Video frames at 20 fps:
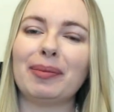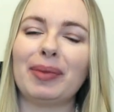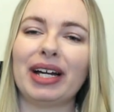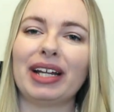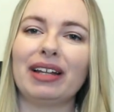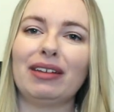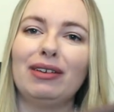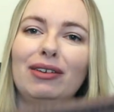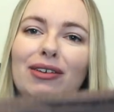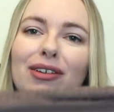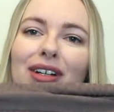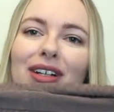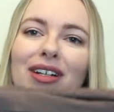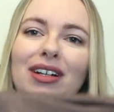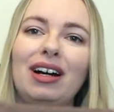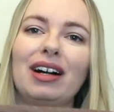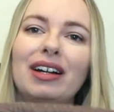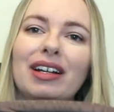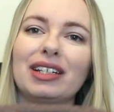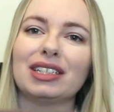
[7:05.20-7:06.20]
my long
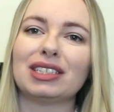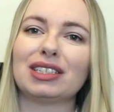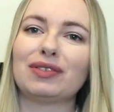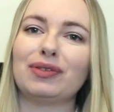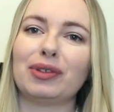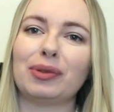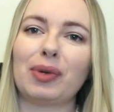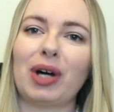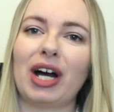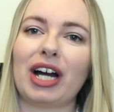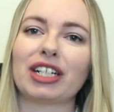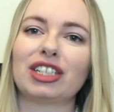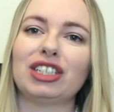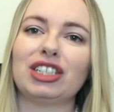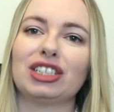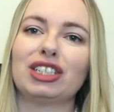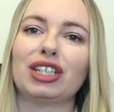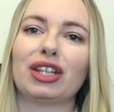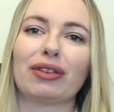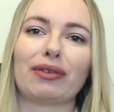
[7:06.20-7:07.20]
cardigans for work
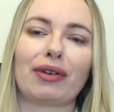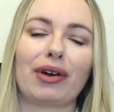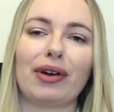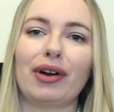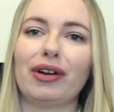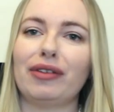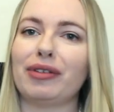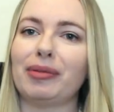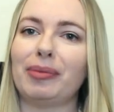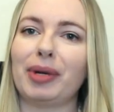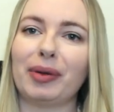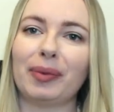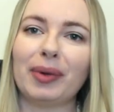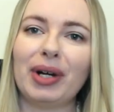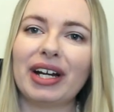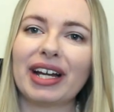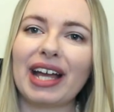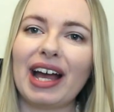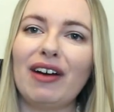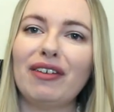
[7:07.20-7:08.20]
just to throw over my
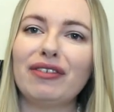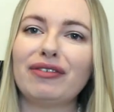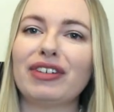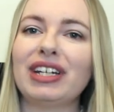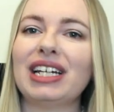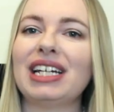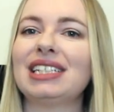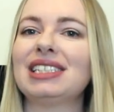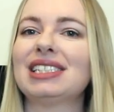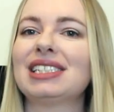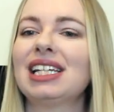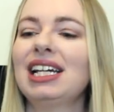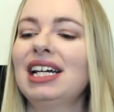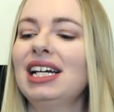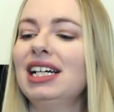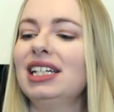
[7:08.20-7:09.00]
work outfits.